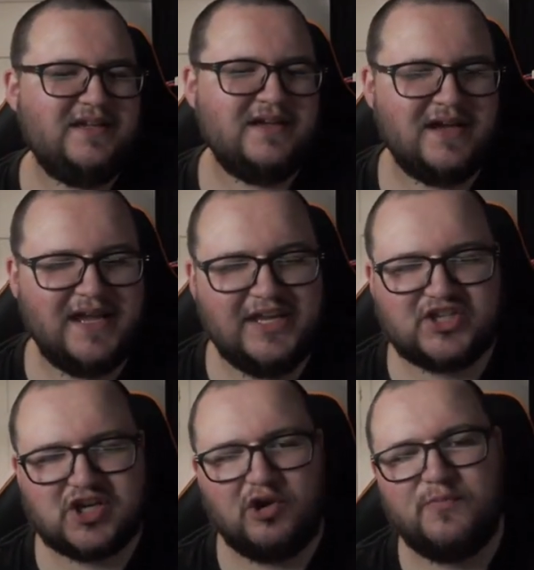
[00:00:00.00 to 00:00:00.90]
Uh,
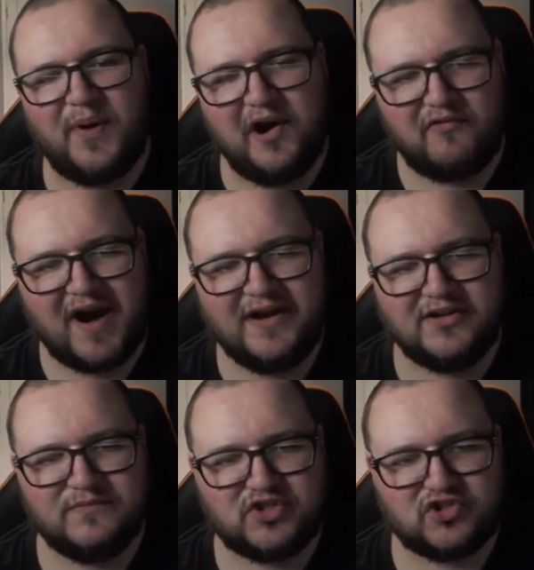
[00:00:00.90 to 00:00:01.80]
he's told by a
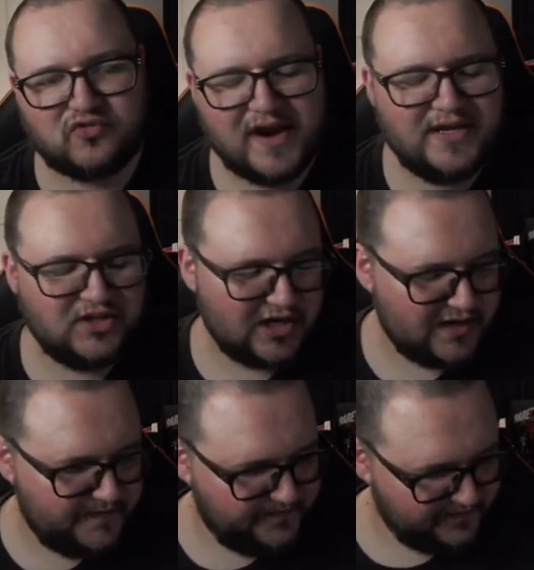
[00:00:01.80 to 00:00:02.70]
random
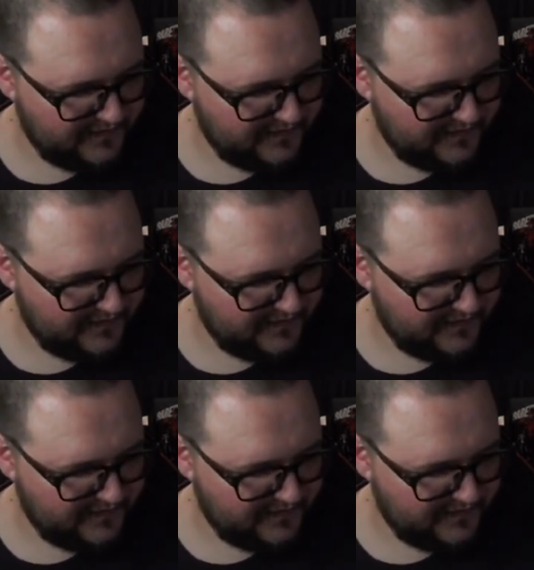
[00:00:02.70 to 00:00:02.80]
stranger.